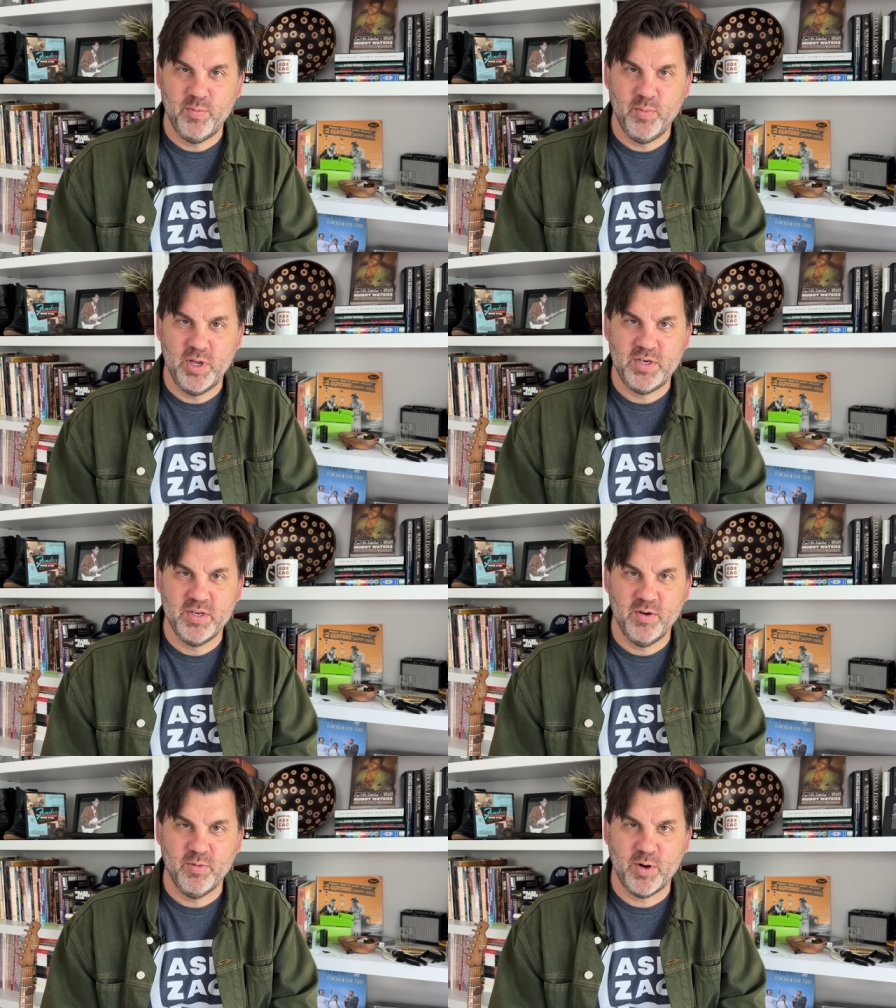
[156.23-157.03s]
But
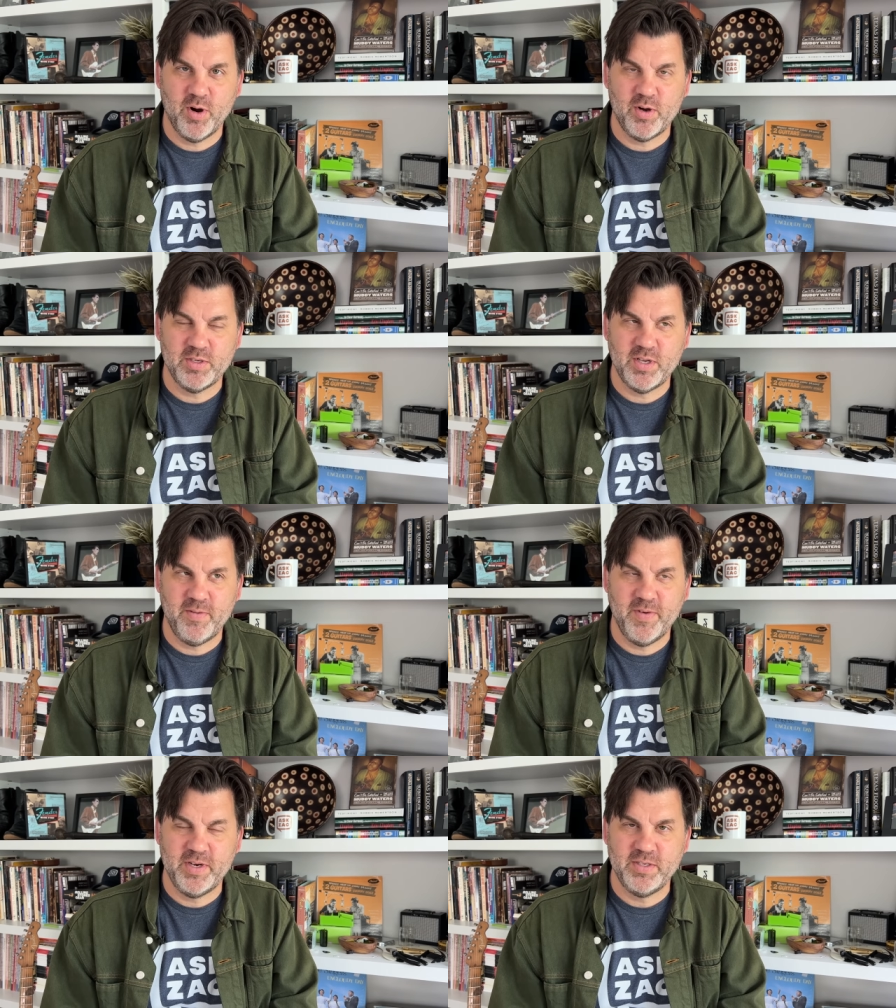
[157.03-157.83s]
uh, regardless, I'll
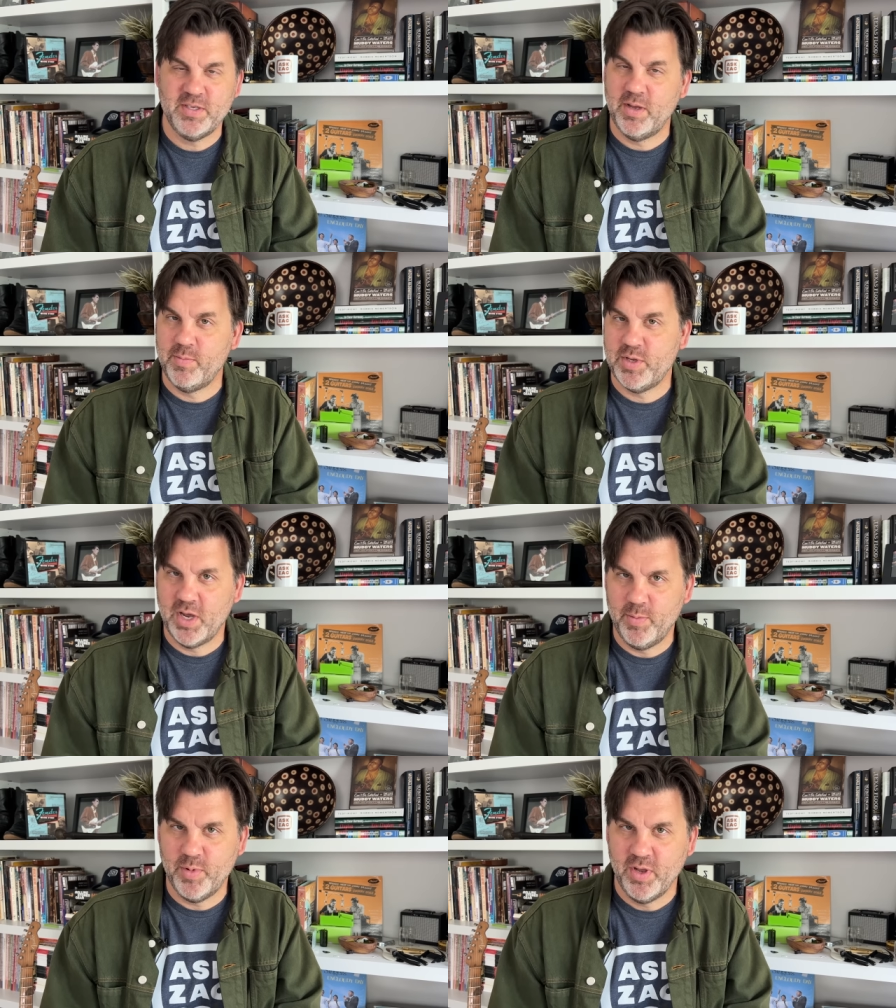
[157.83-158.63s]
find some
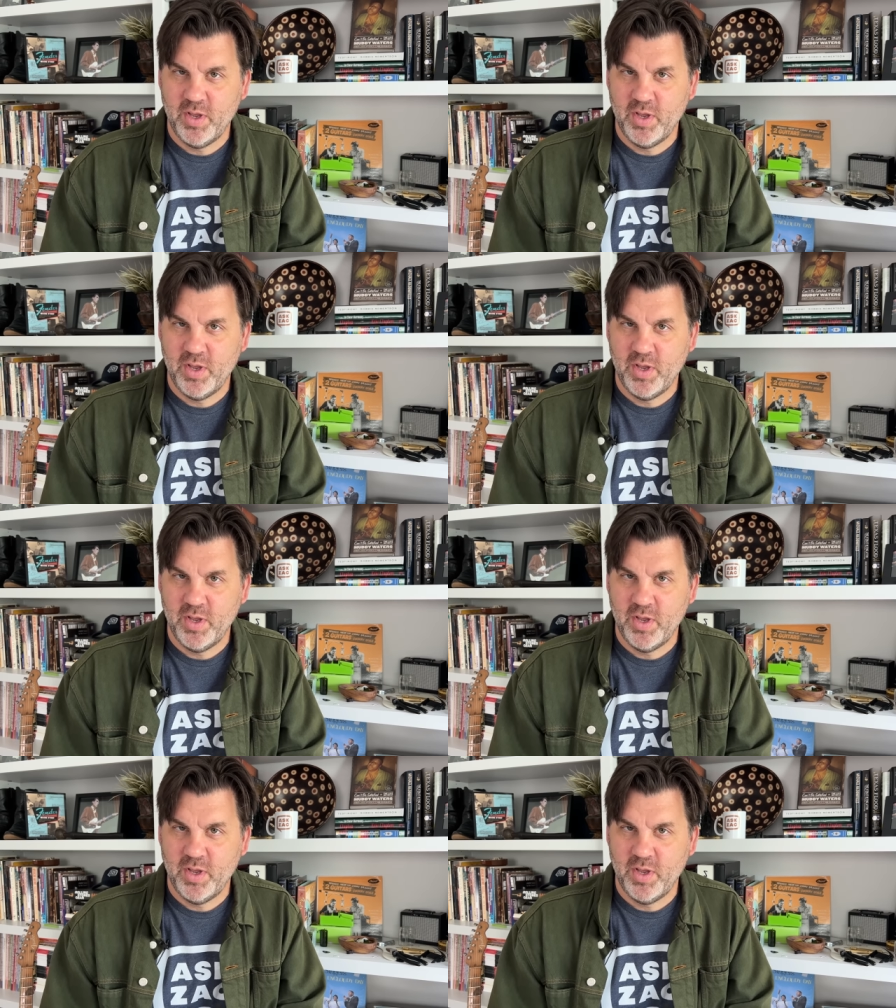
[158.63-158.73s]
type